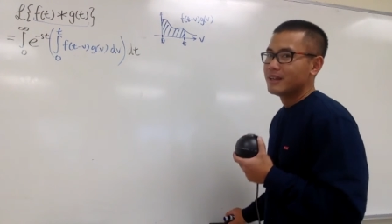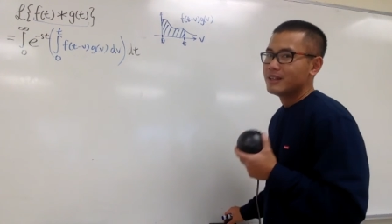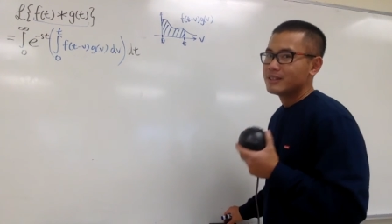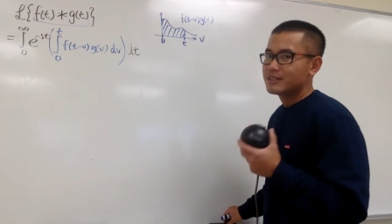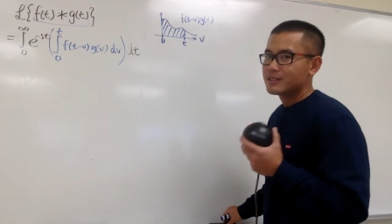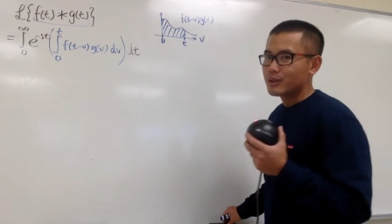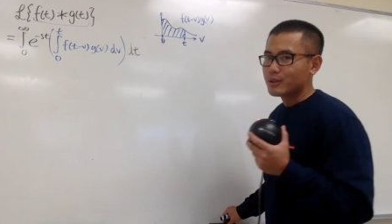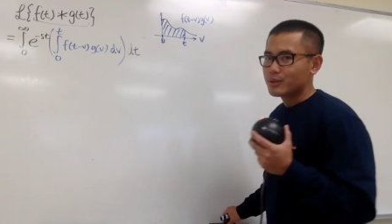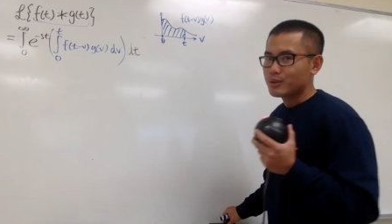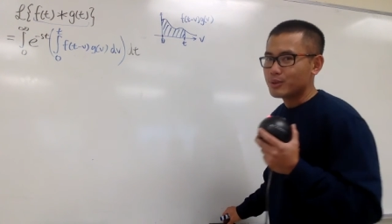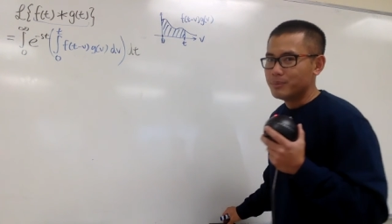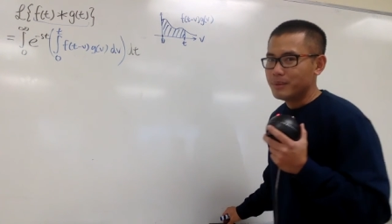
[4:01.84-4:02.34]

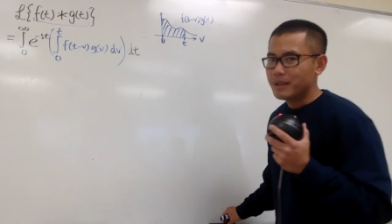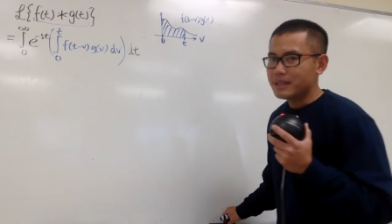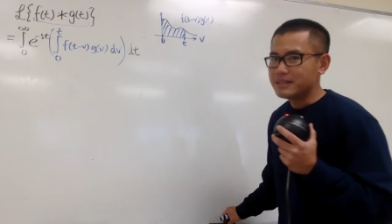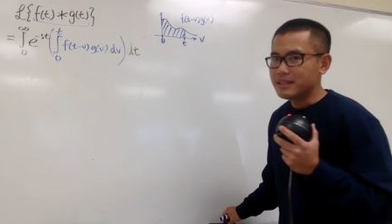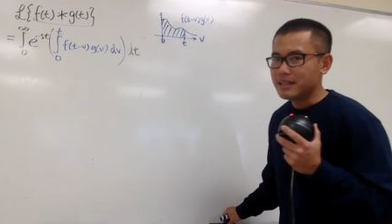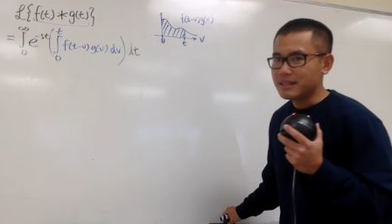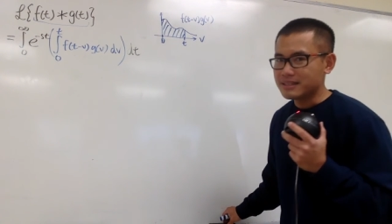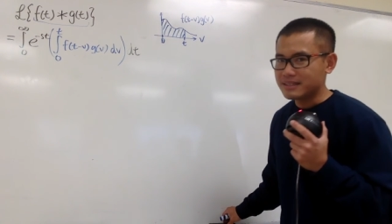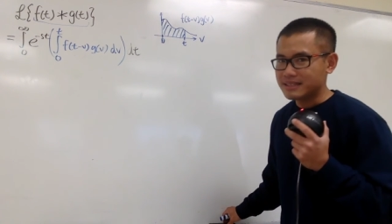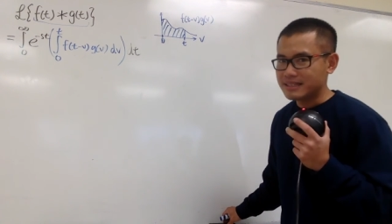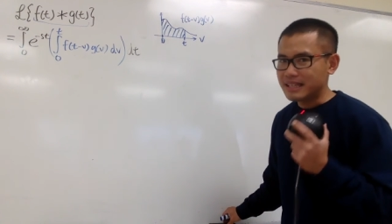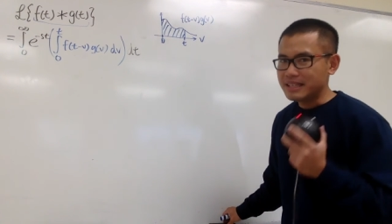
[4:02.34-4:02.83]
So to make
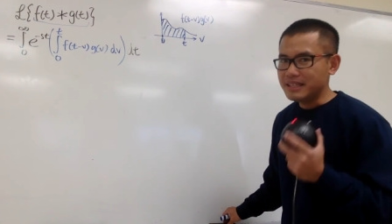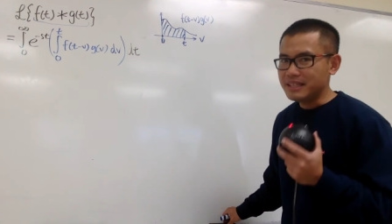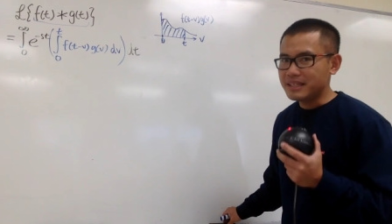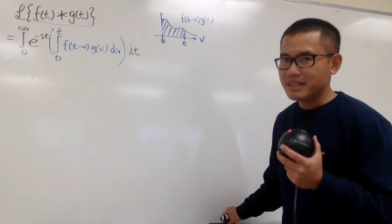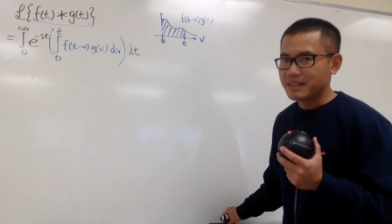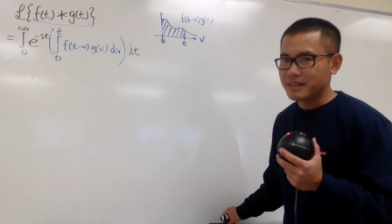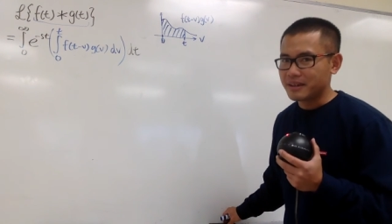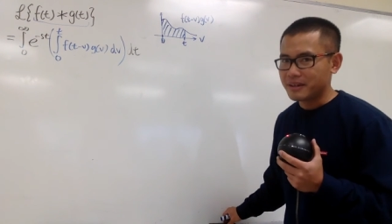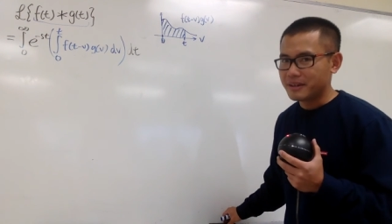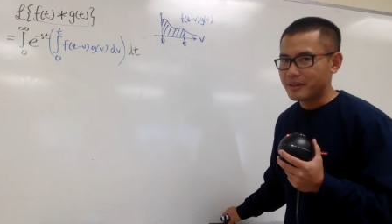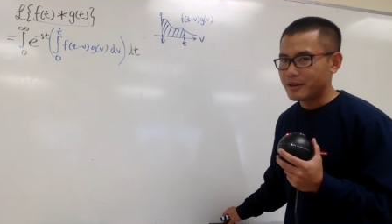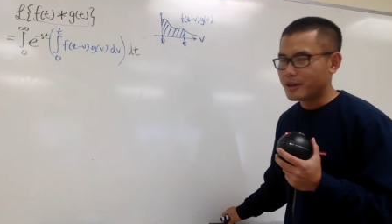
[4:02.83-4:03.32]
things slightly
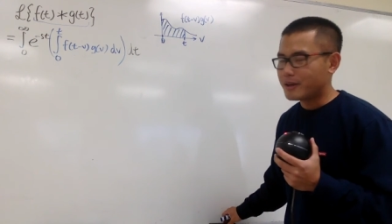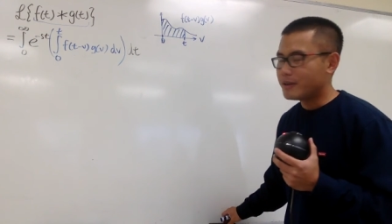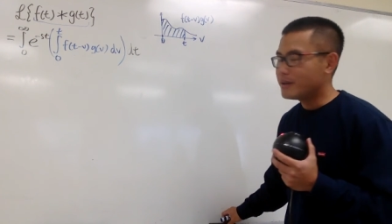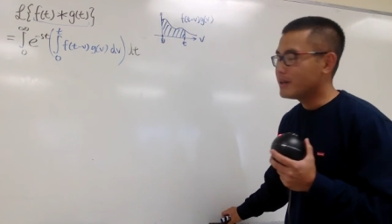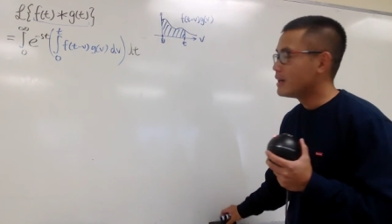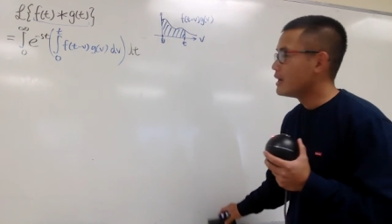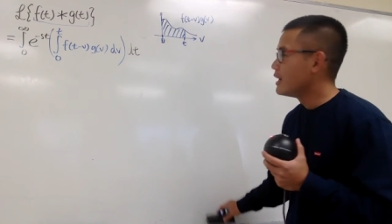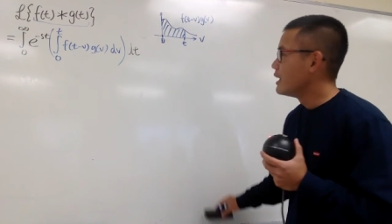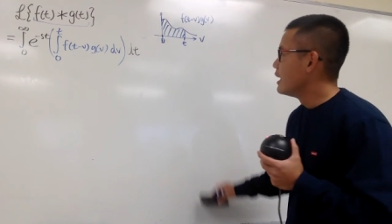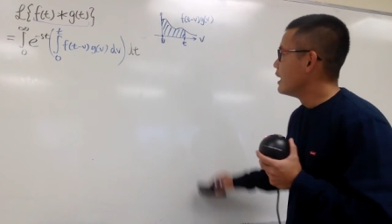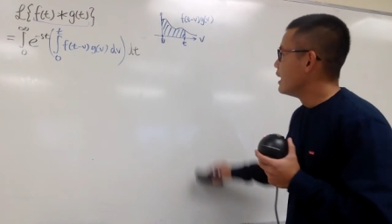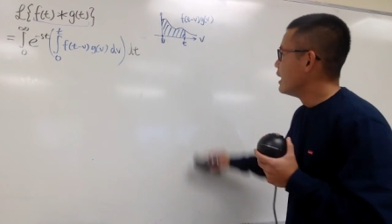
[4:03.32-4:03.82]
clearer,
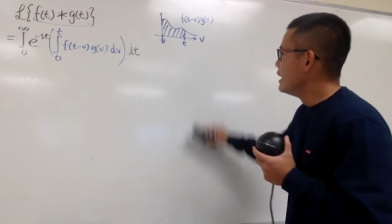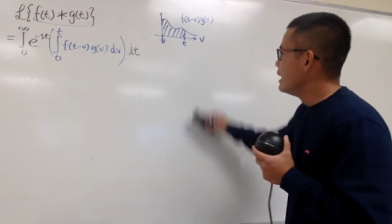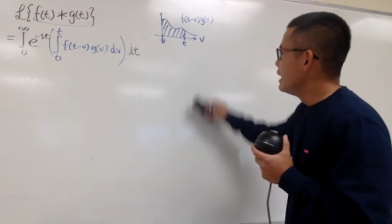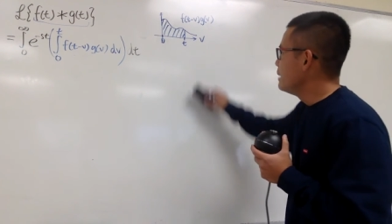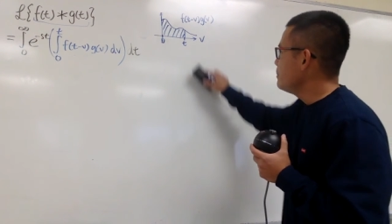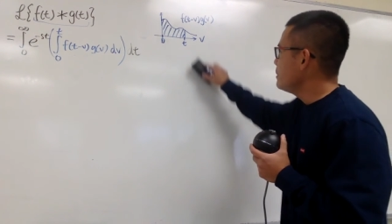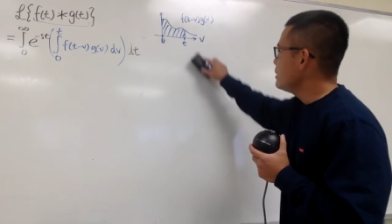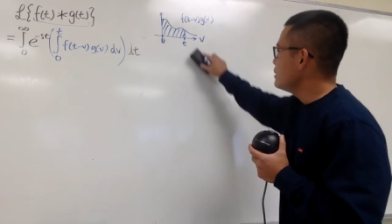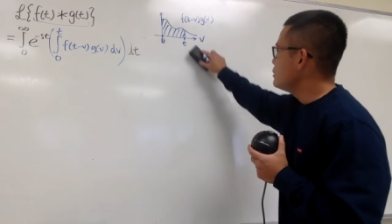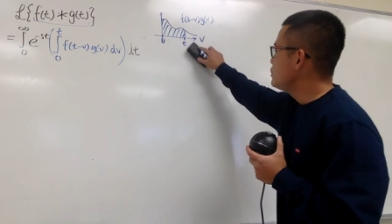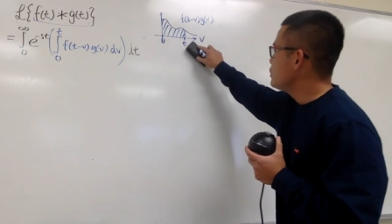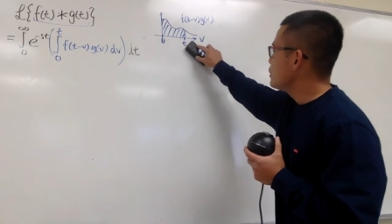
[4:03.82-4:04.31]

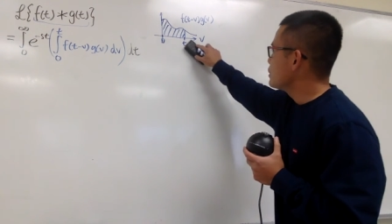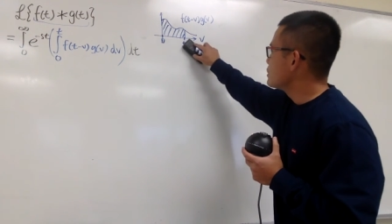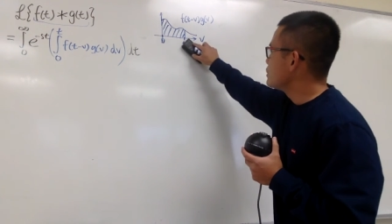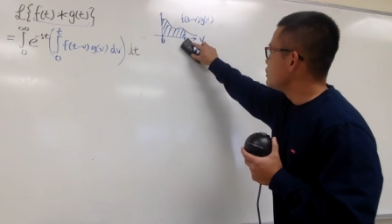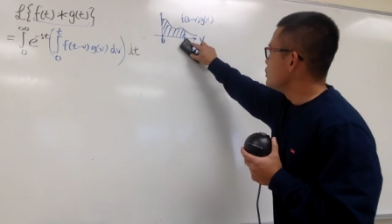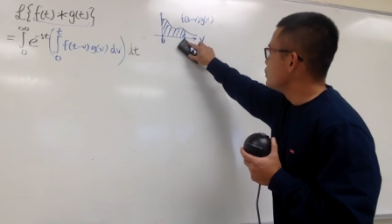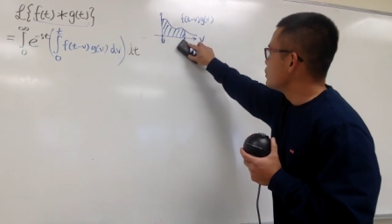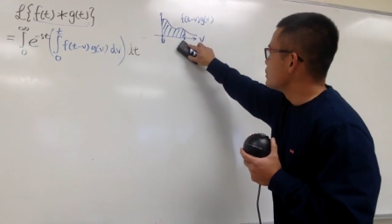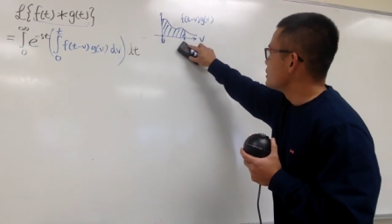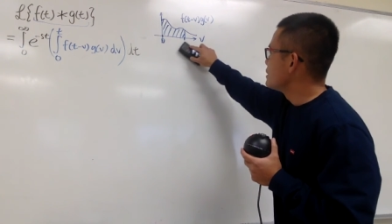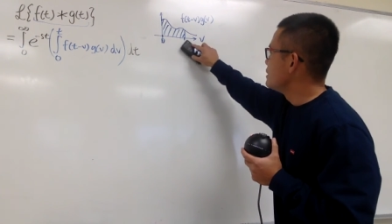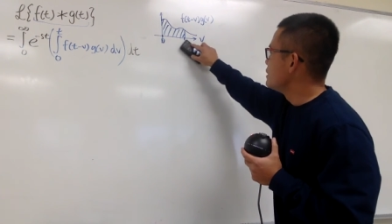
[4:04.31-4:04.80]
let me just
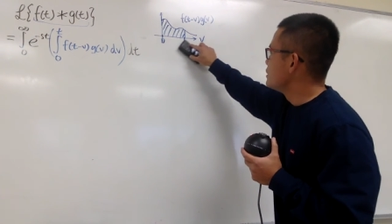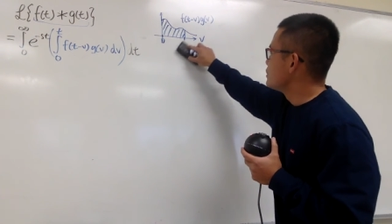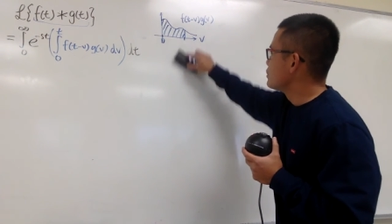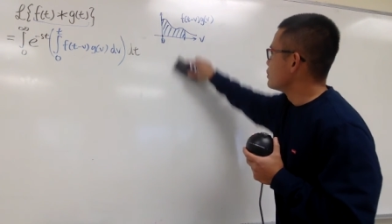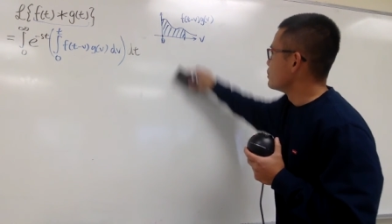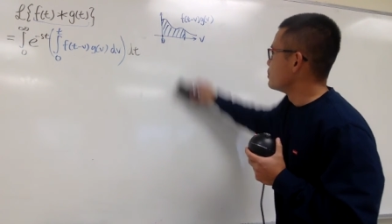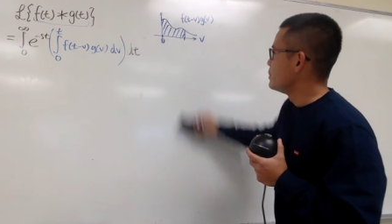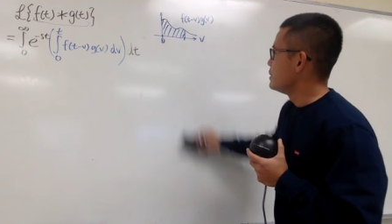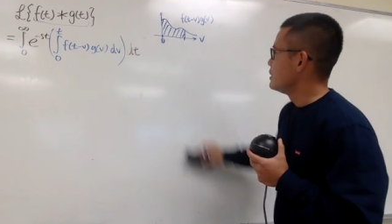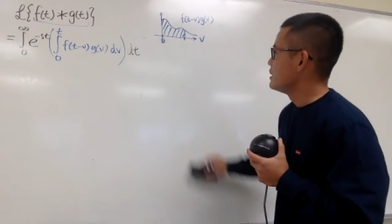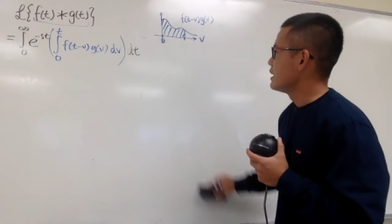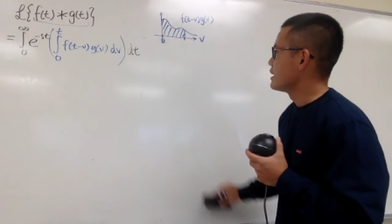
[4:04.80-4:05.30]
use this
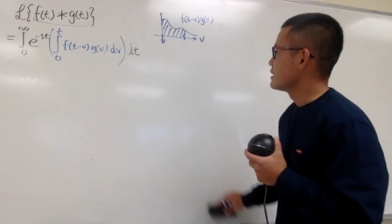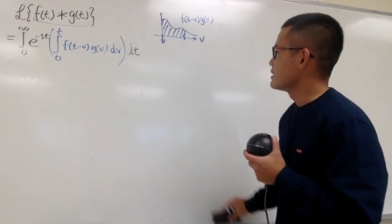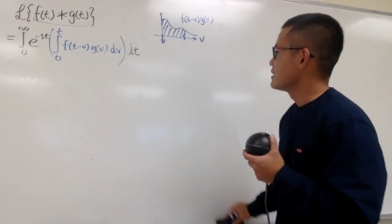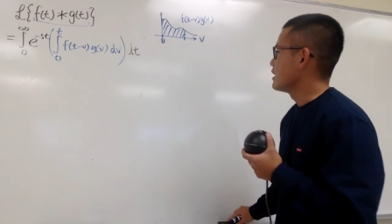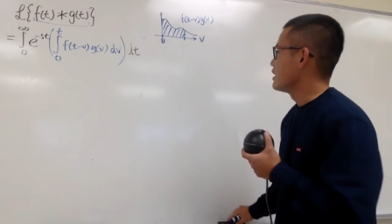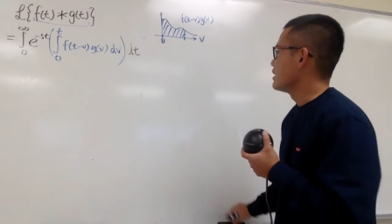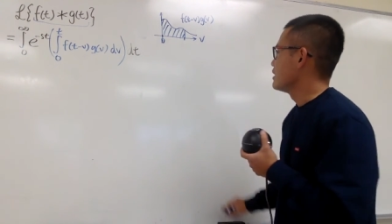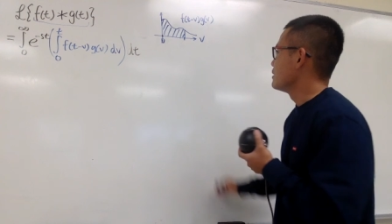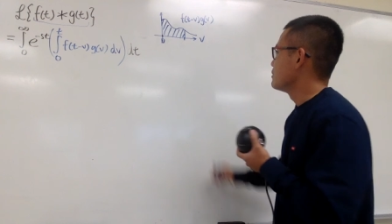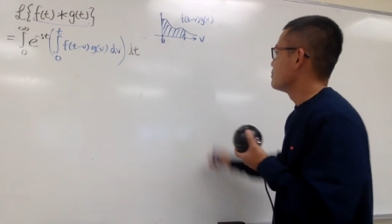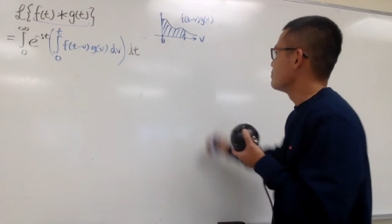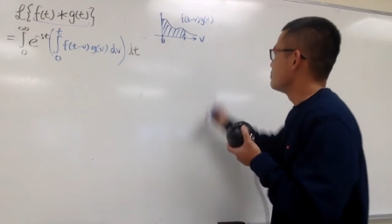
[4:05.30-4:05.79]
to be, let's
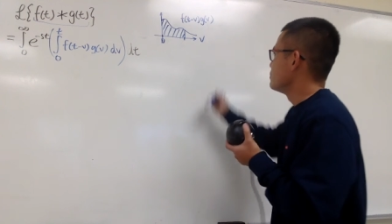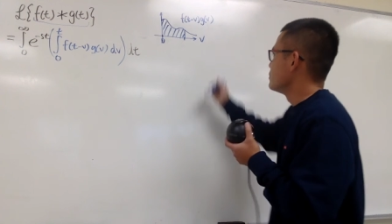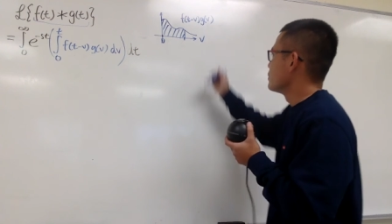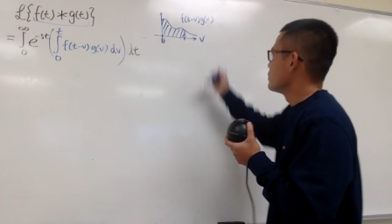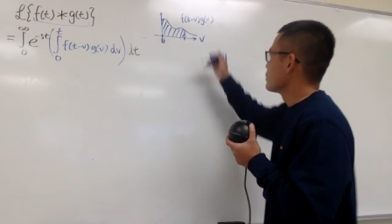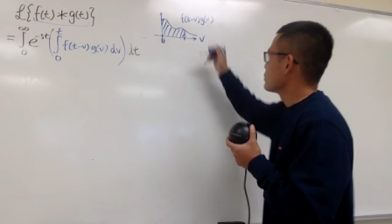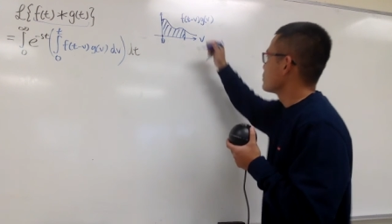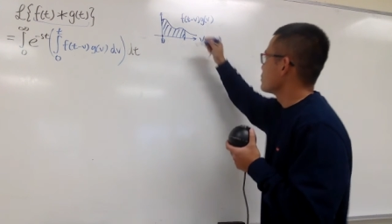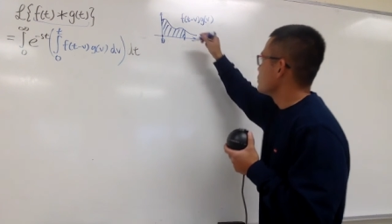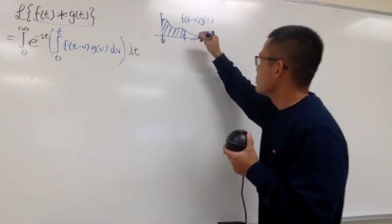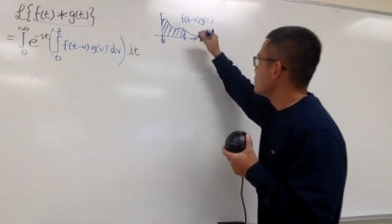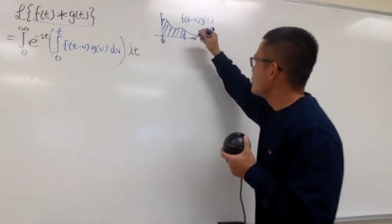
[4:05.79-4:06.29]
say, you
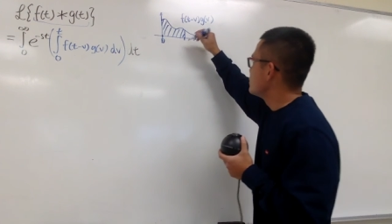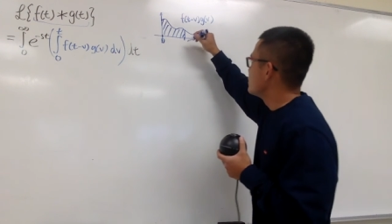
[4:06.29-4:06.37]
know,